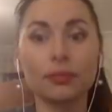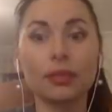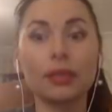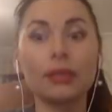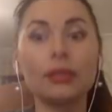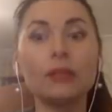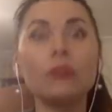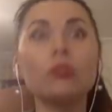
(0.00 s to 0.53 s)

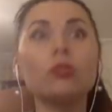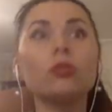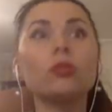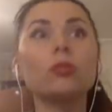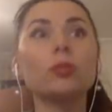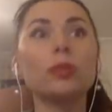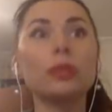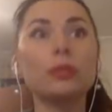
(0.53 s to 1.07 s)
And if you
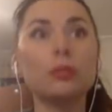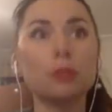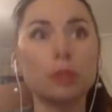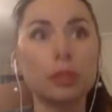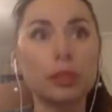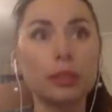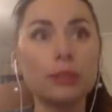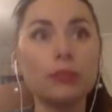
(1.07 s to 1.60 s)
don't believe on
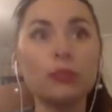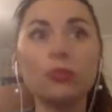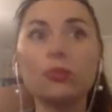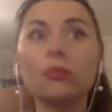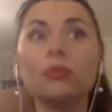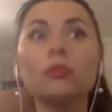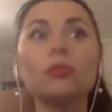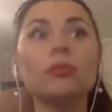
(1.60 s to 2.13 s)
him, you know,
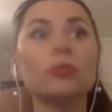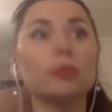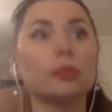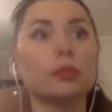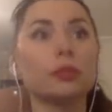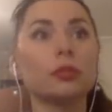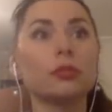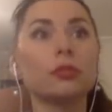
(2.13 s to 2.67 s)
you'll do it.
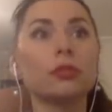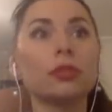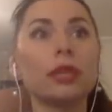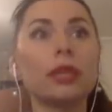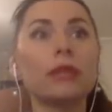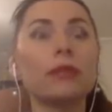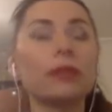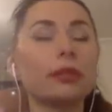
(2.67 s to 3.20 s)
You will
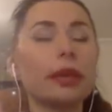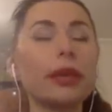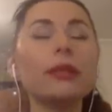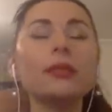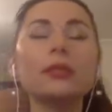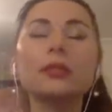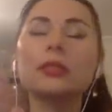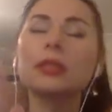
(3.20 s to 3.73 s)
take one
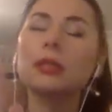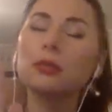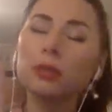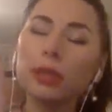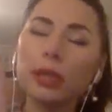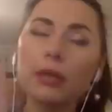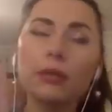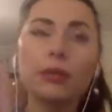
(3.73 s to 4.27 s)
X and say,
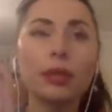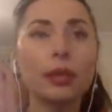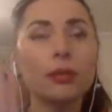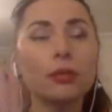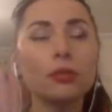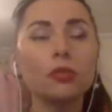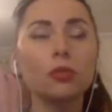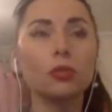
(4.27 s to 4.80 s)
okay, okay,
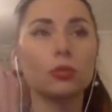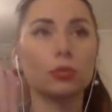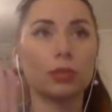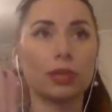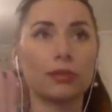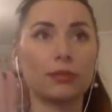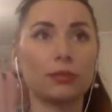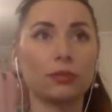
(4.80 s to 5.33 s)
not to be too
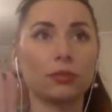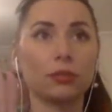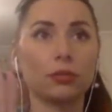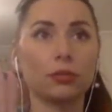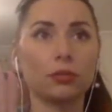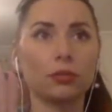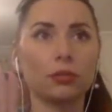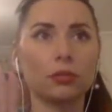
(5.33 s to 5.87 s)
heavy to
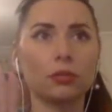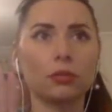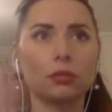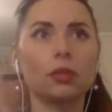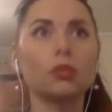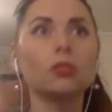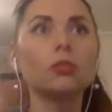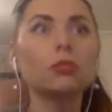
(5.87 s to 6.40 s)
you.
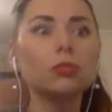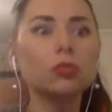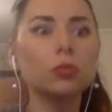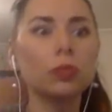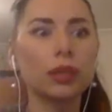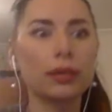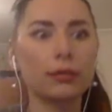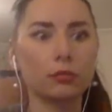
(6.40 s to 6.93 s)
It's good to
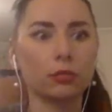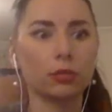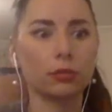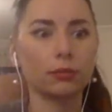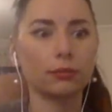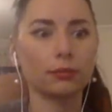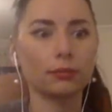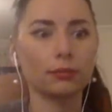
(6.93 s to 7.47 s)
behave to
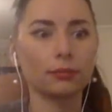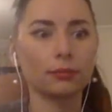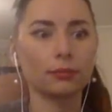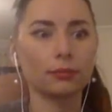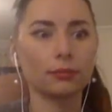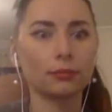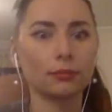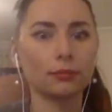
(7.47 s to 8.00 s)
him.
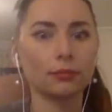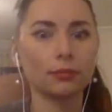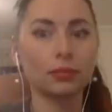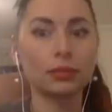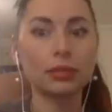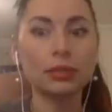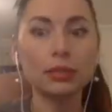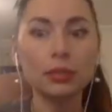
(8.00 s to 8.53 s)

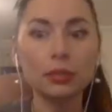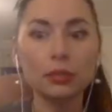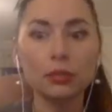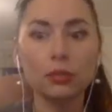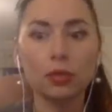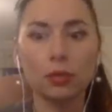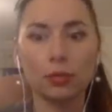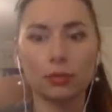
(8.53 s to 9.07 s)
Then he
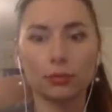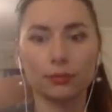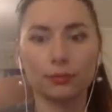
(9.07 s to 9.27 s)
grew up.